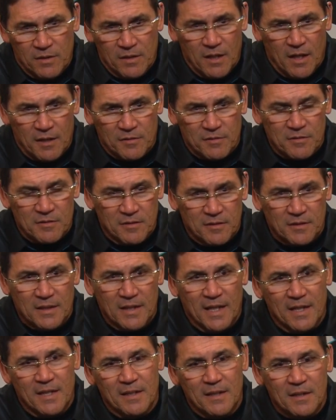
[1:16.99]
the doctors looked
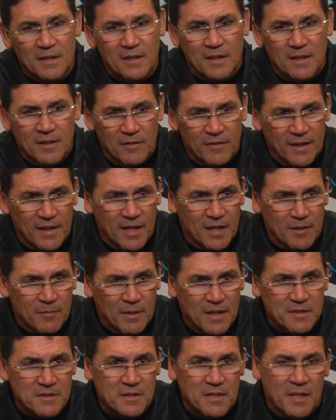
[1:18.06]
at it, and, you know, they got him
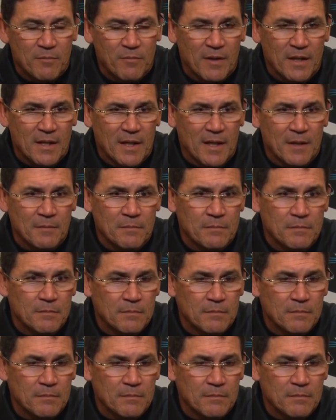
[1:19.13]
iced up right now.